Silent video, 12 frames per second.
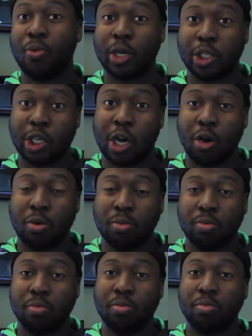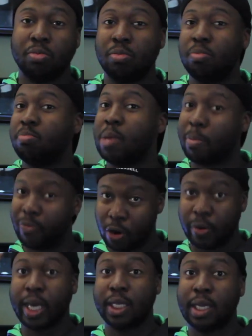one show. Now, before
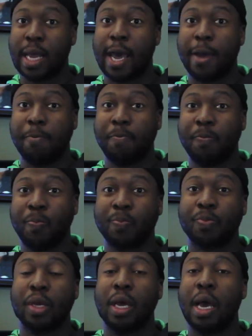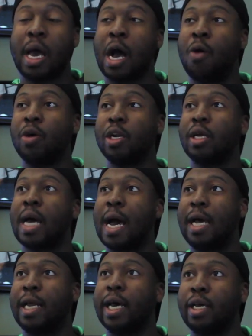we get to that, I want to
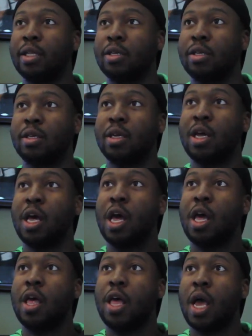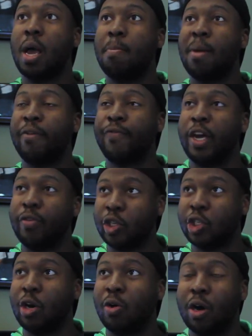highlight my favorite
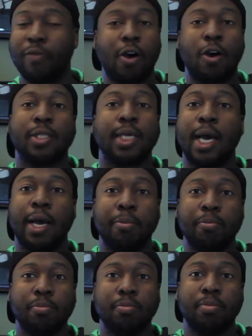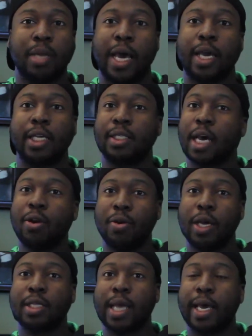show of all time. Like it's not
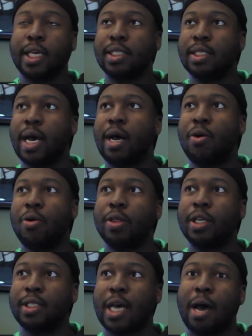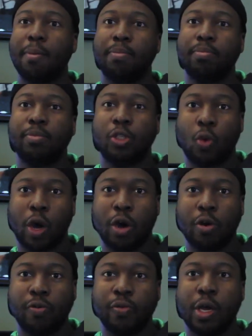on the top
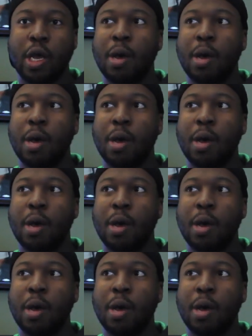12,